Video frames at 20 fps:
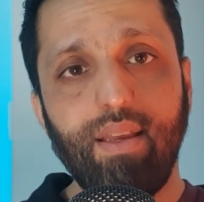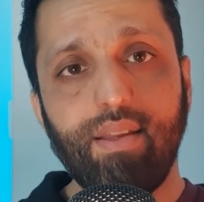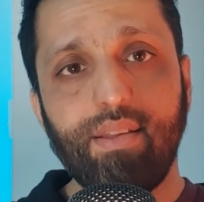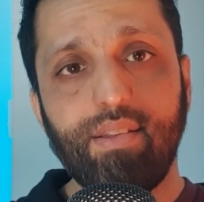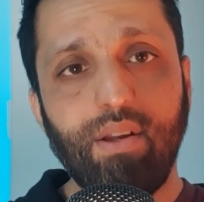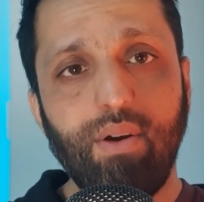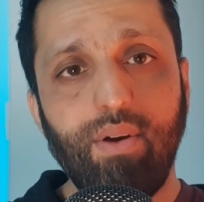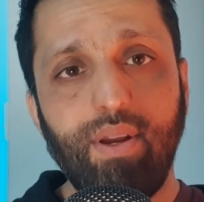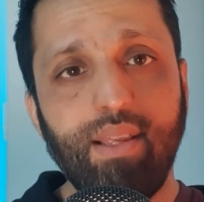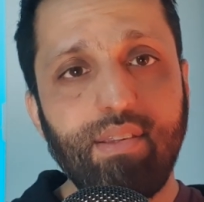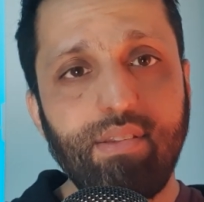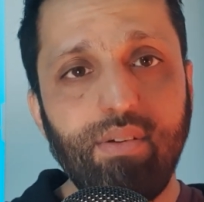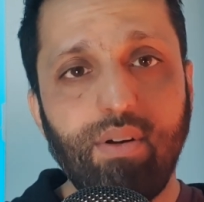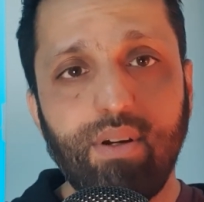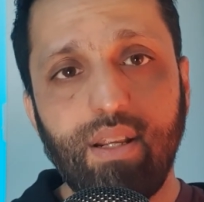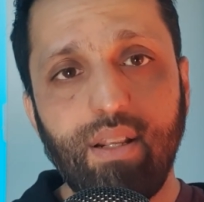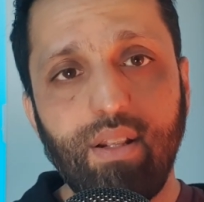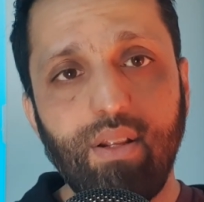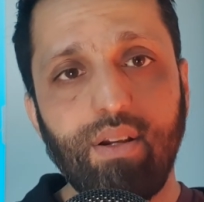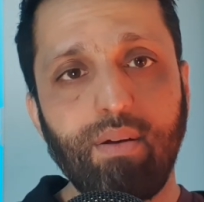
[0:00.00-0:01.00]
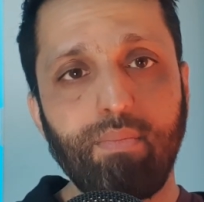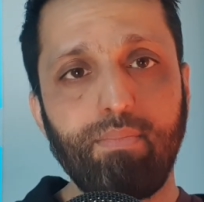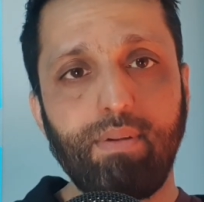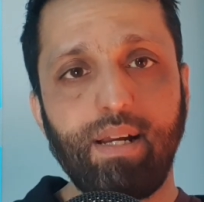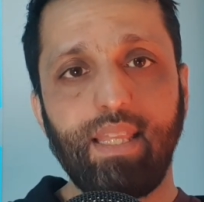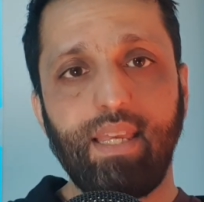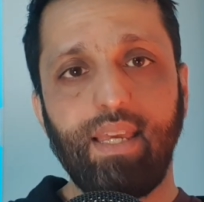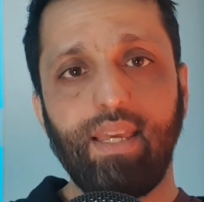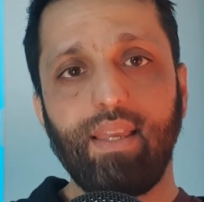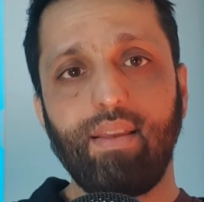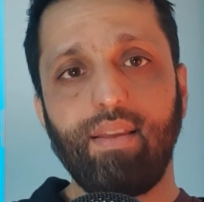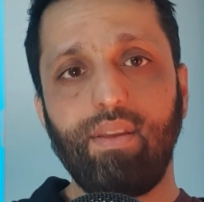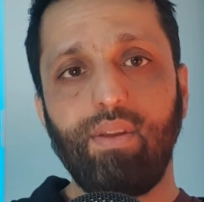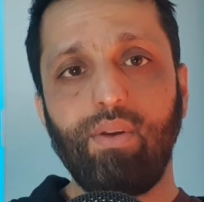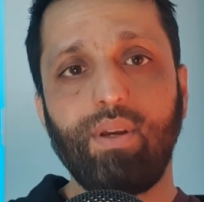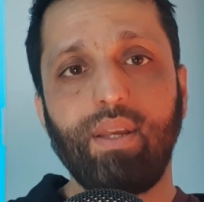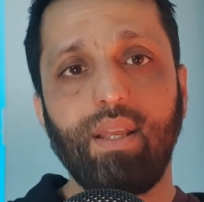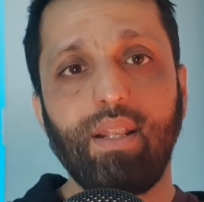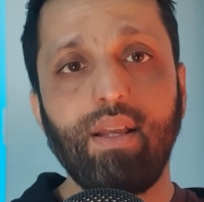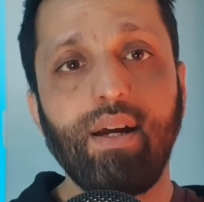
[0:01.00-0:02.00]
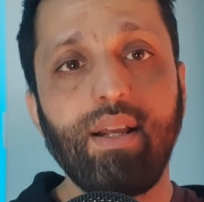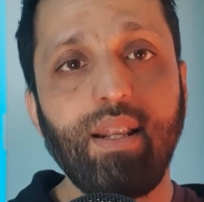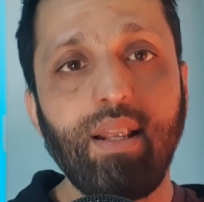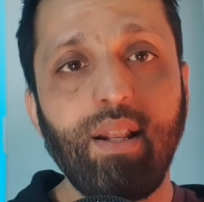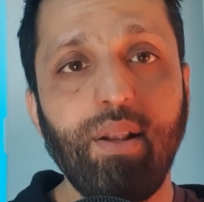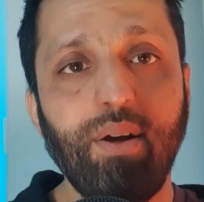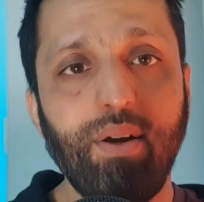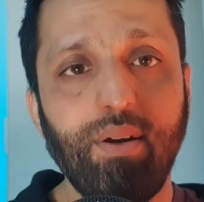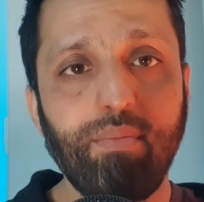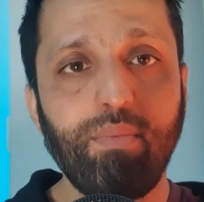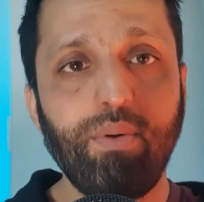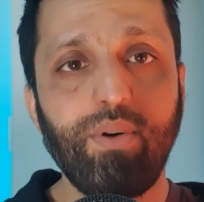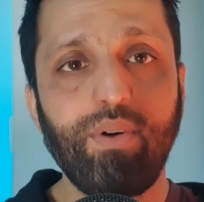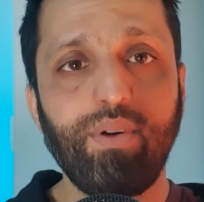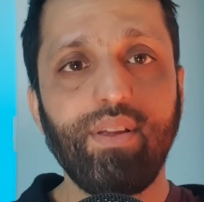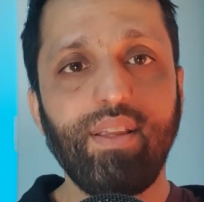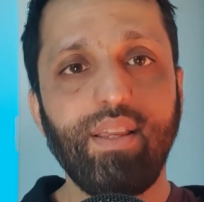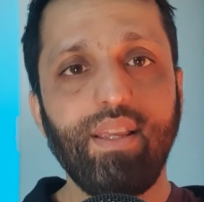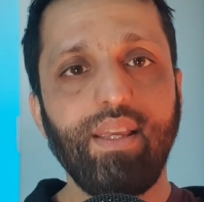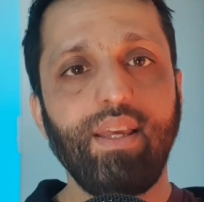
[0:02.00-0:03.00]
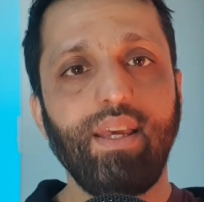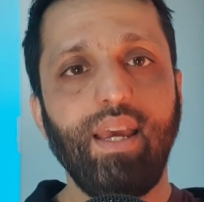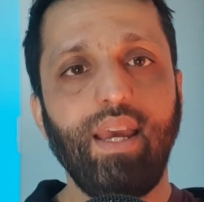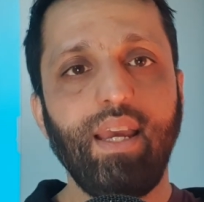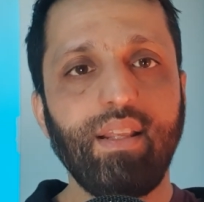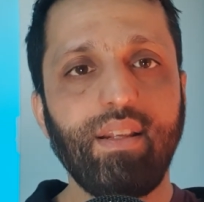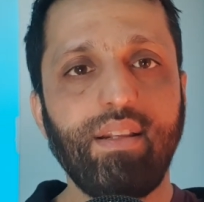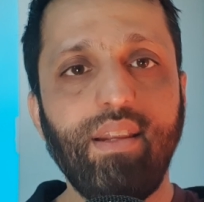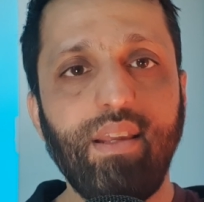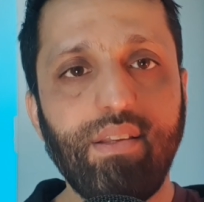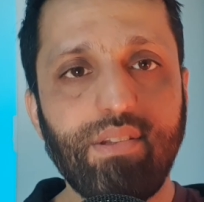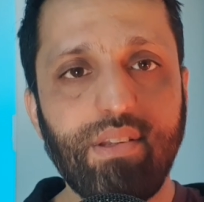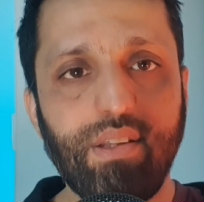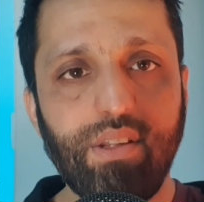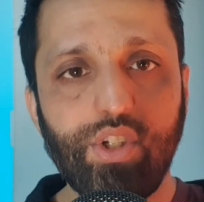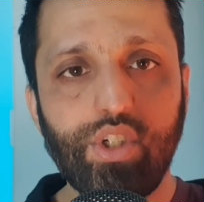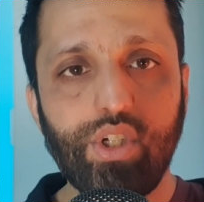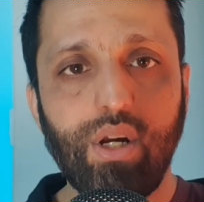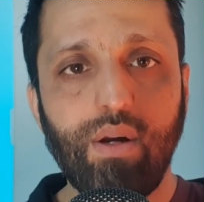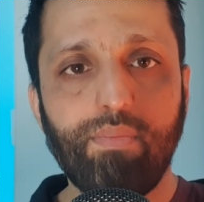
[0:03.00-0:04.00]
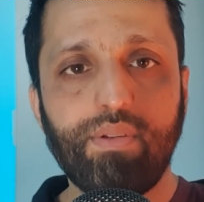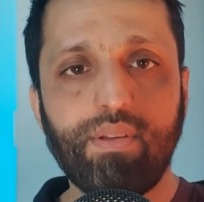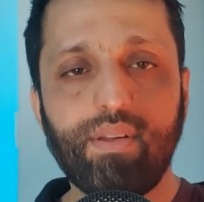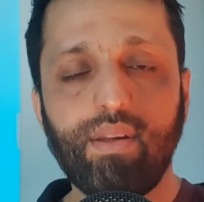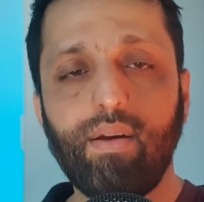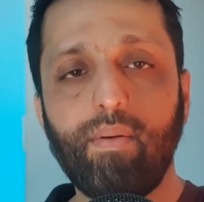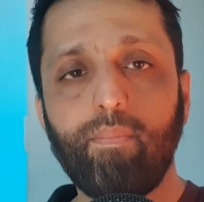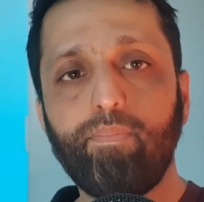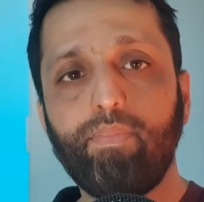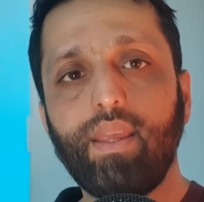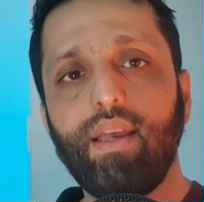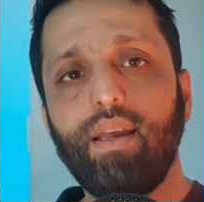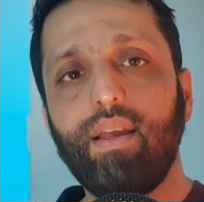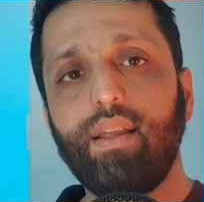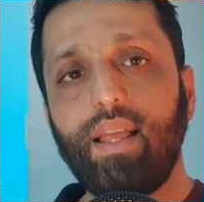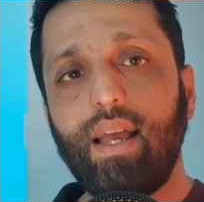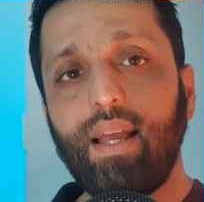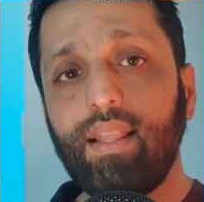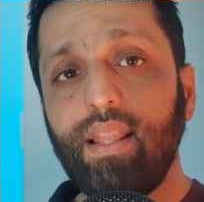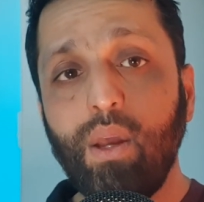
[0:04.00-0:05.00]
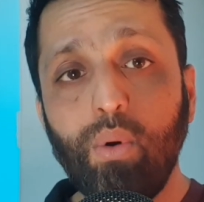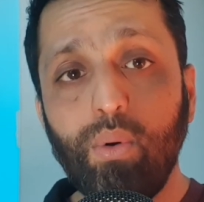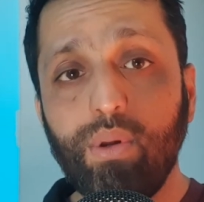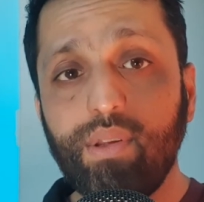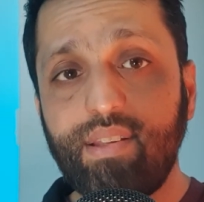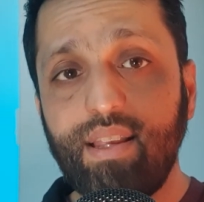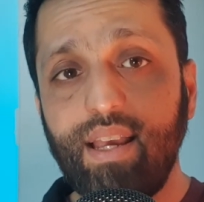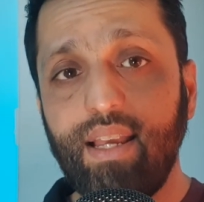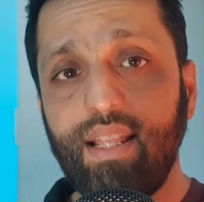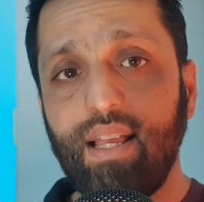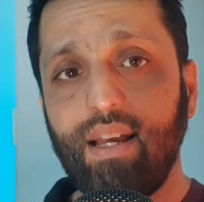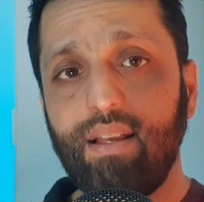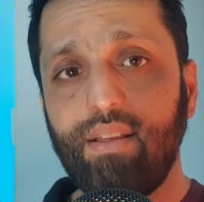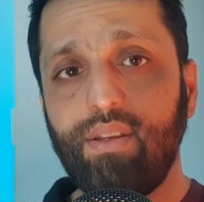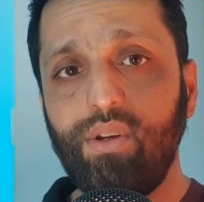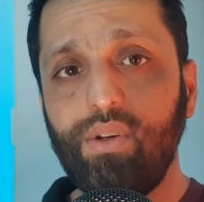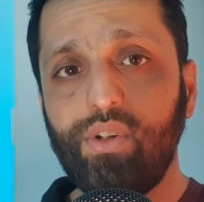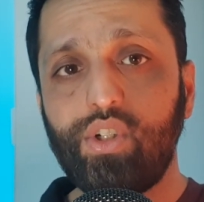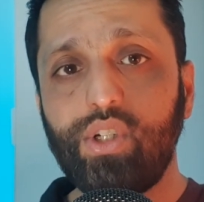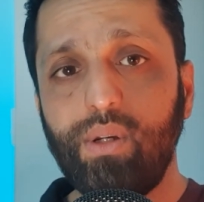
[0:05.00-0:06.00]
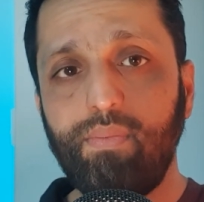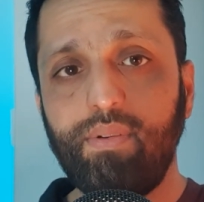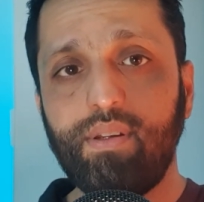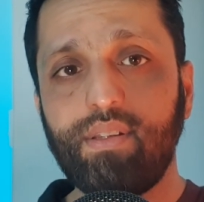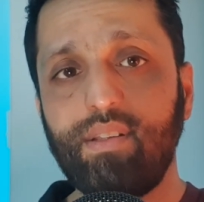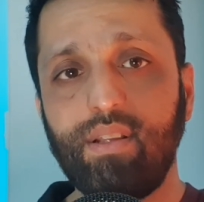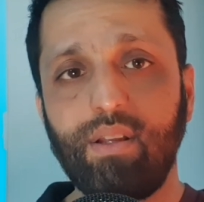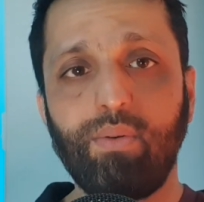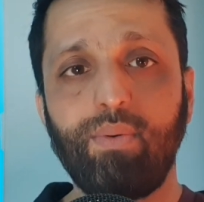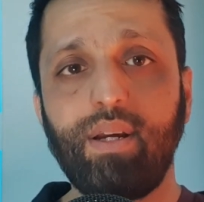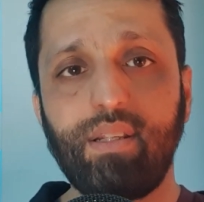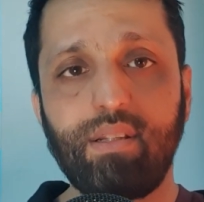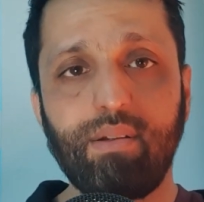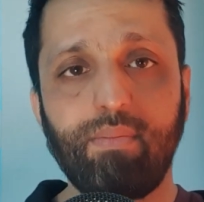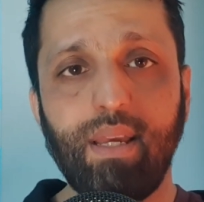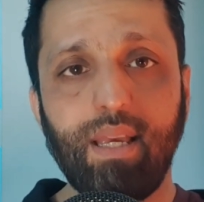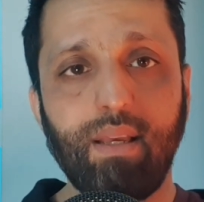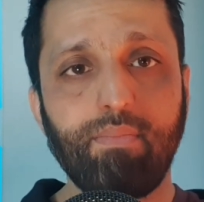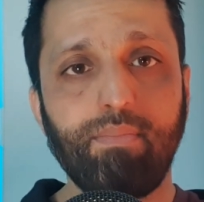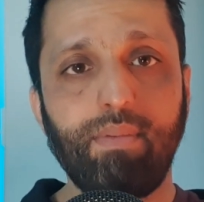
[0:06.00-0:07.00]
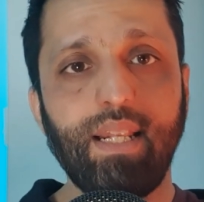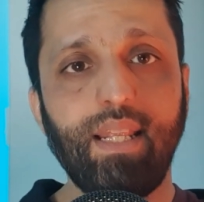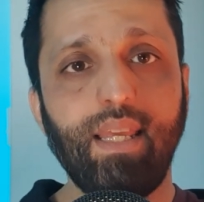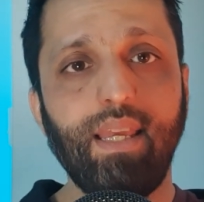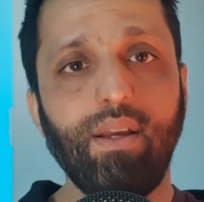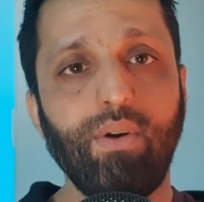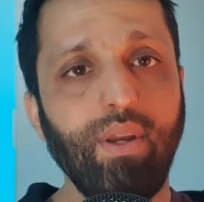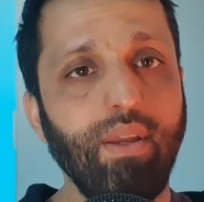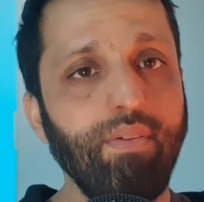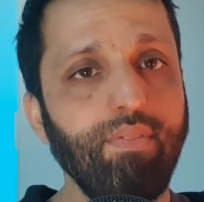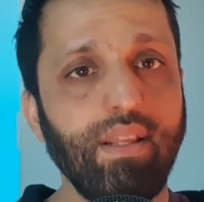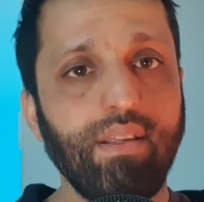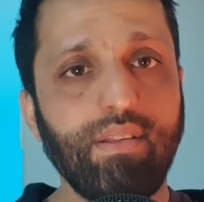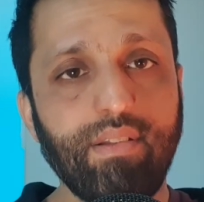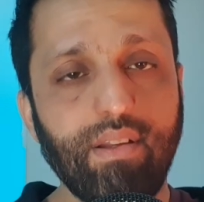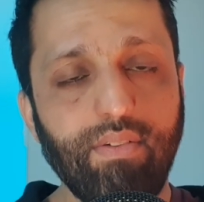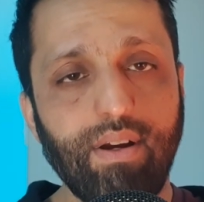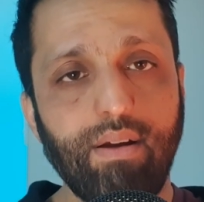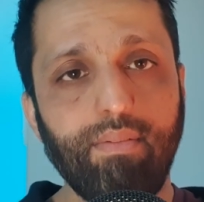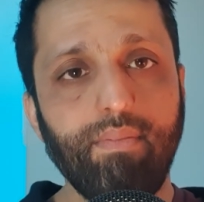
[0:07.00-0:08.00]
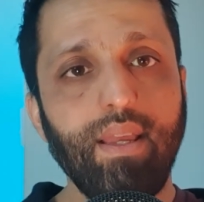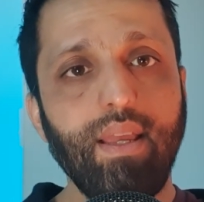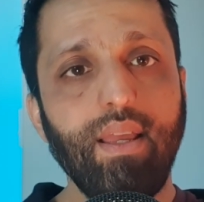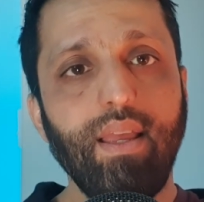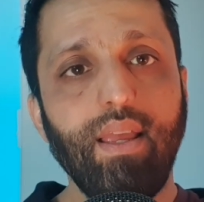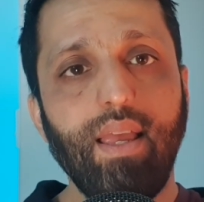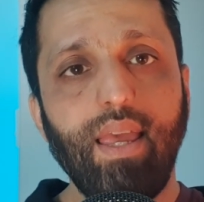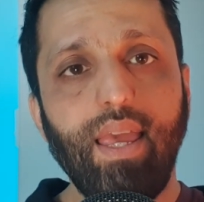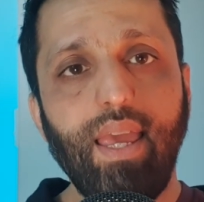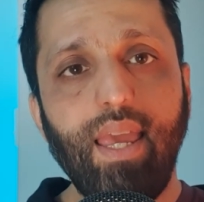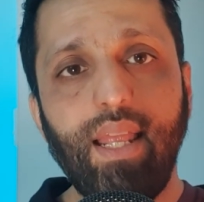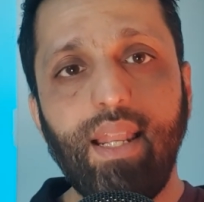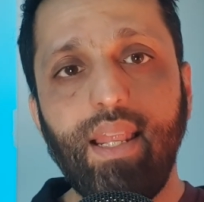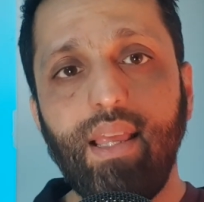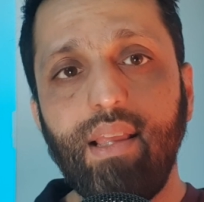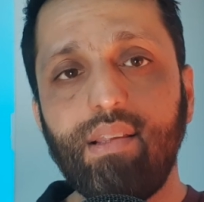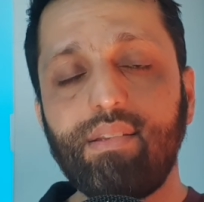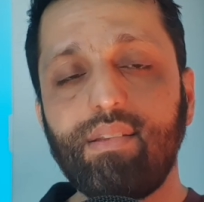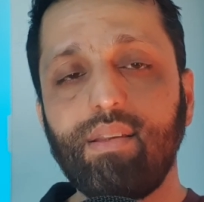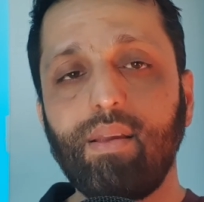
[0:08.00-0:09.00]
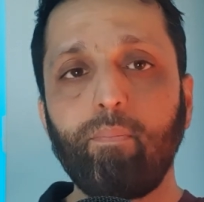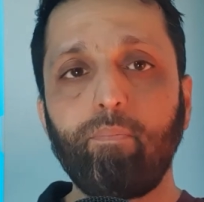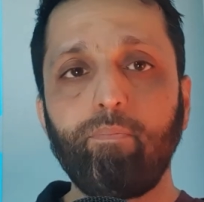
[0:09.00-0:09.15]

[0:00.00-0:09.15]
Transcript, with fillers: So it's not a lot of money. You can earn a lot more in a decent job. So, and they all say that YouTube isn't a way to make money, or even Instagram. It is